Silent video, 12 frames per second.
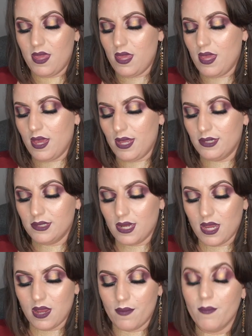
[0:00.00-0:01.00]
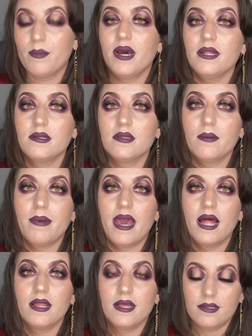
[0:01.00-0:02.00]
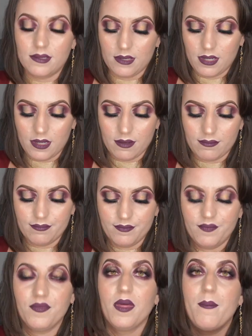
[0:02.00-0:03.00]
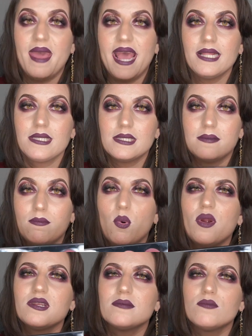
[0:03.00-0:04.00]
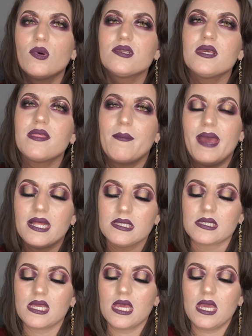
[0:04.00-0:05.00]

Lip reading: And but the palette, the mattes, mostly the mattes,